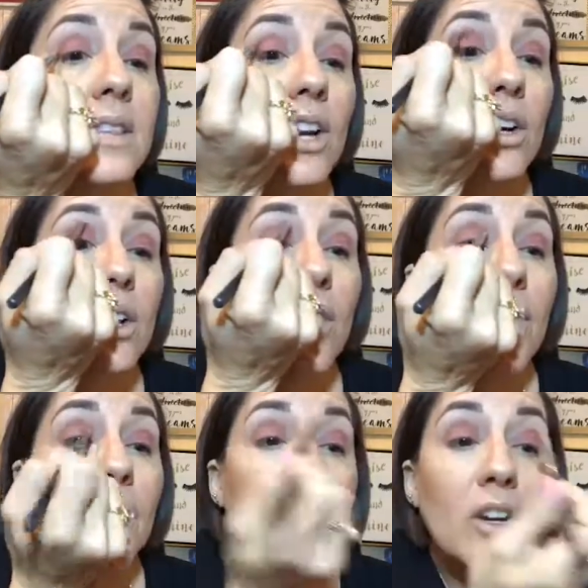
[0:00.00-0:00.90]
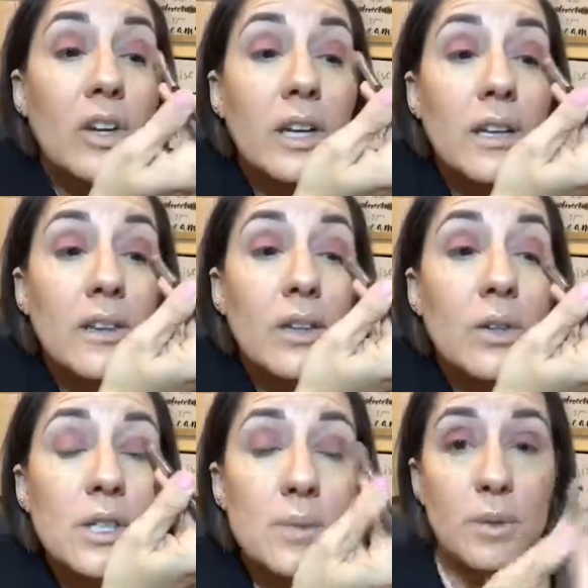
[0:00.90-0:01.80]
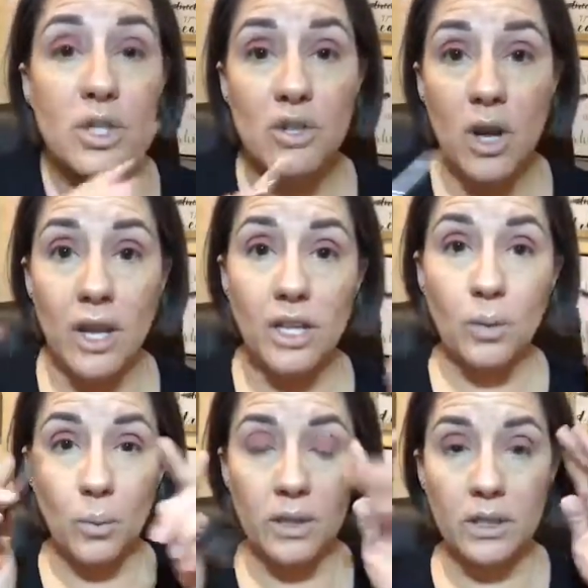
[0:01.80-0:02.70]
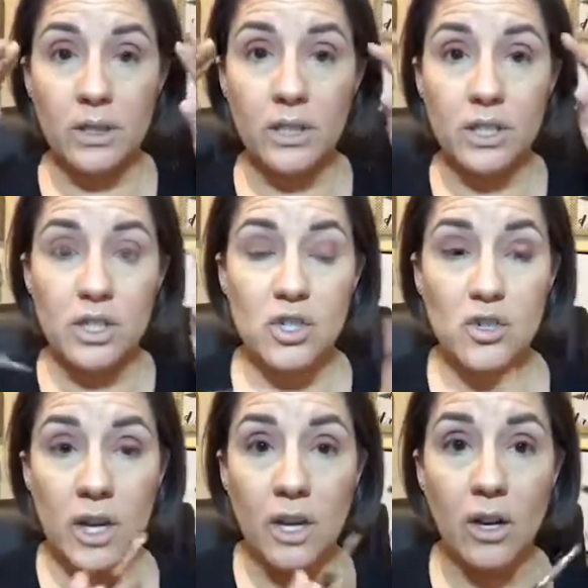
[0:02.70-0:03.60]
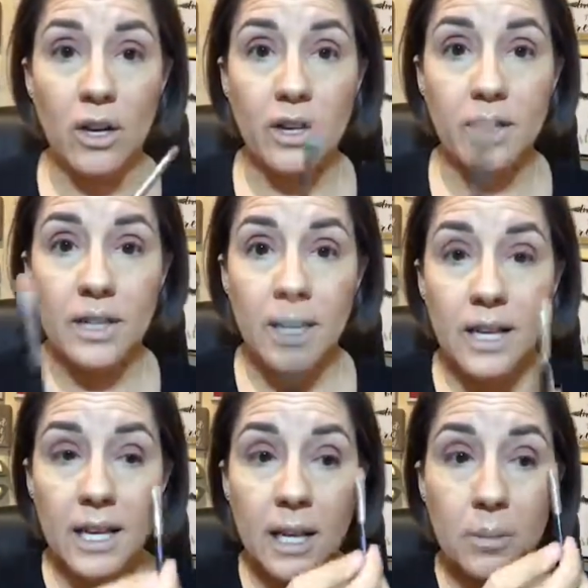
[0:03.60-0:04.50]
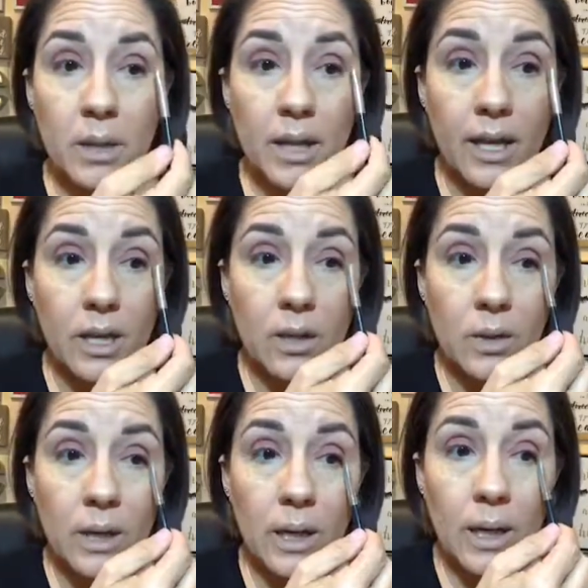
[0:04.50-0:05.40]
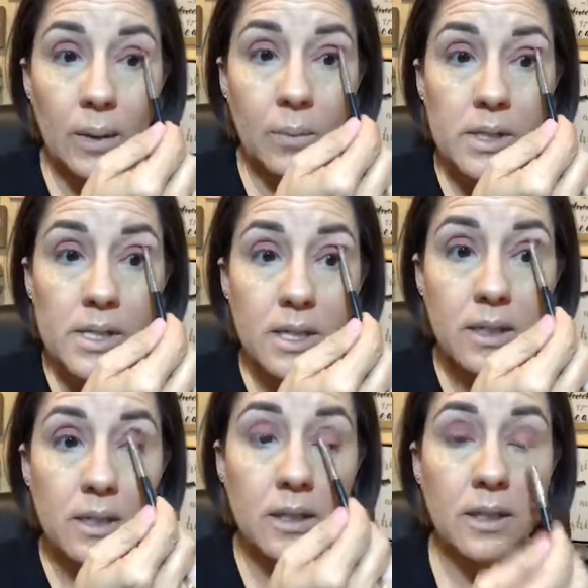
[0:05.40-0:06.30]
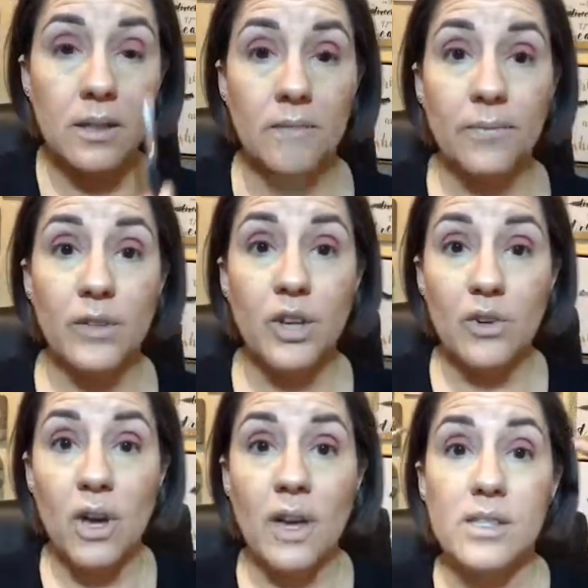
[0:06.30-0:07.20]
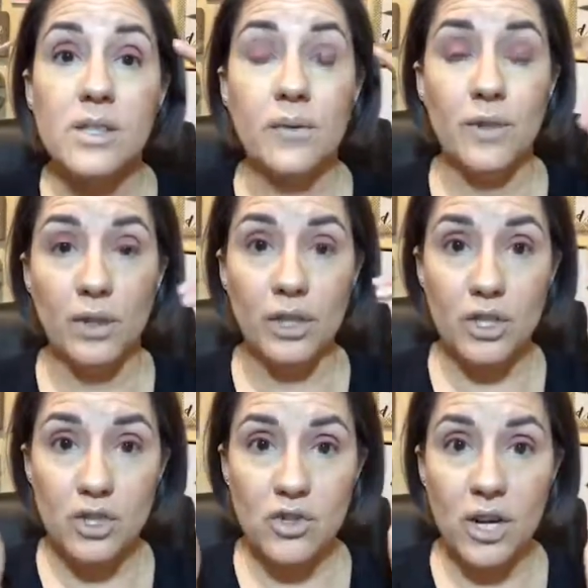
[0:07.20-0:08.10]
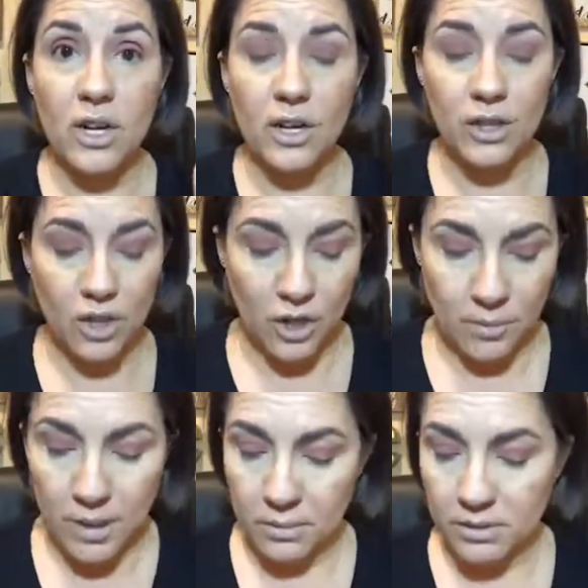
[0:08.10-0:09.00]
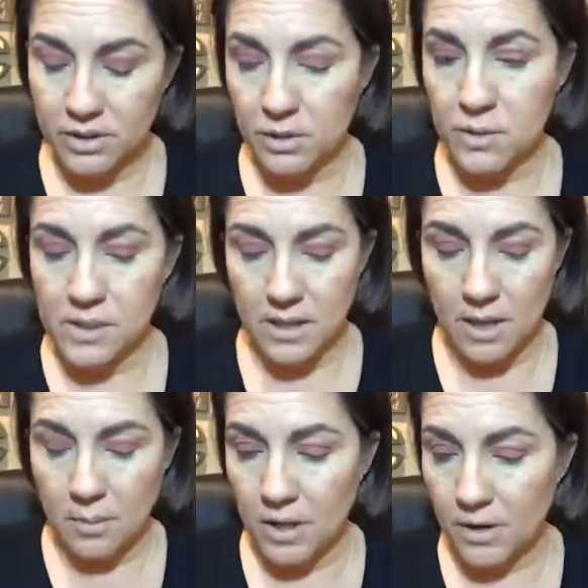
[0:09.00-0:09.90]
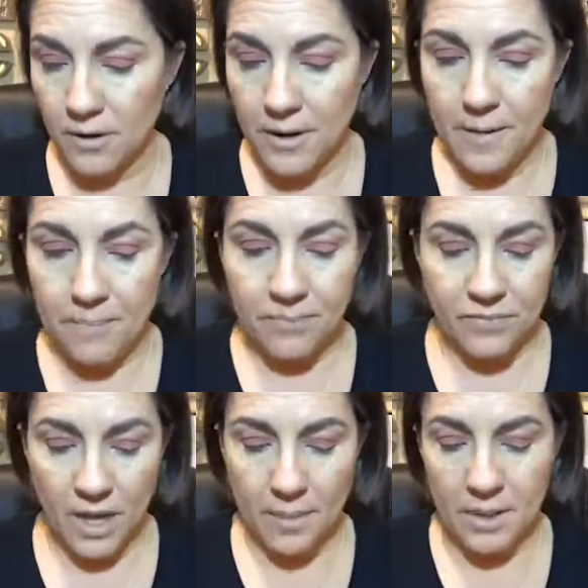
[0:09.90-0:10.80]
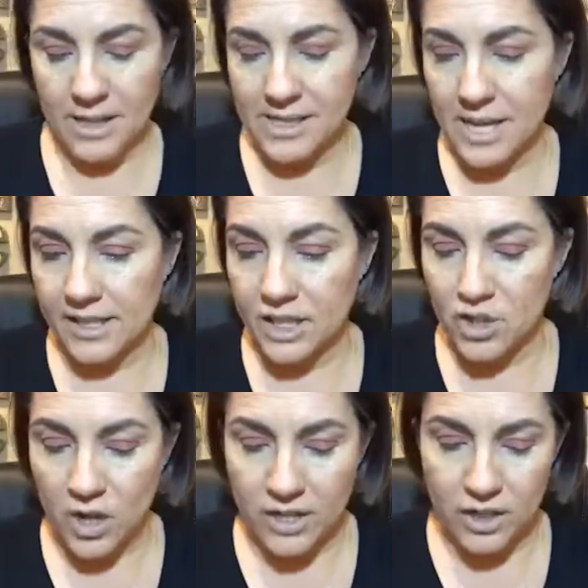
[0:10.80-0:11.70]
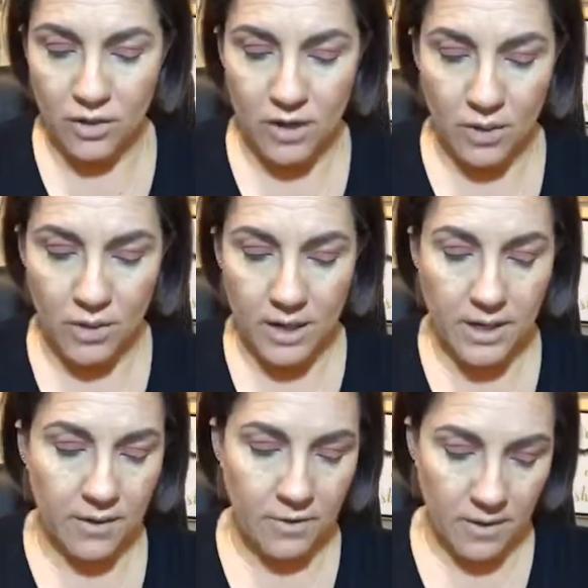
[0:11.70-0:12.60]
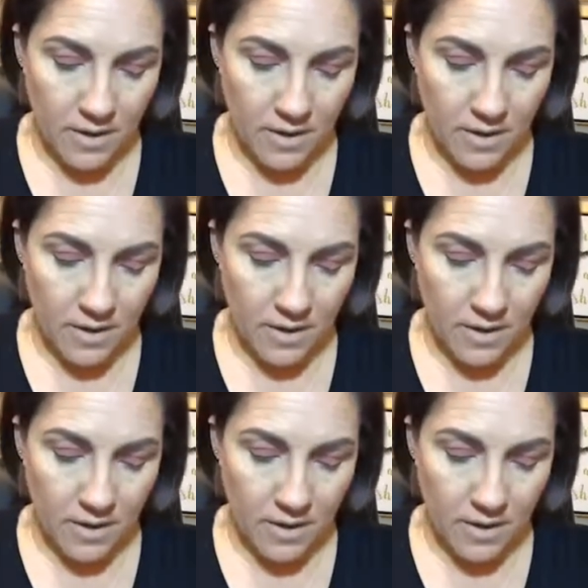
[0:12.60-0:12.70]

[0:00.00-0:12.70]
you're going to think you're getting in the crease, but you're not. You want to look straight on and be like, oh yeah, I wasn't. You're not. So if you look straight on, you're going to be able to see that better. I'm not exactly trying to do that right now.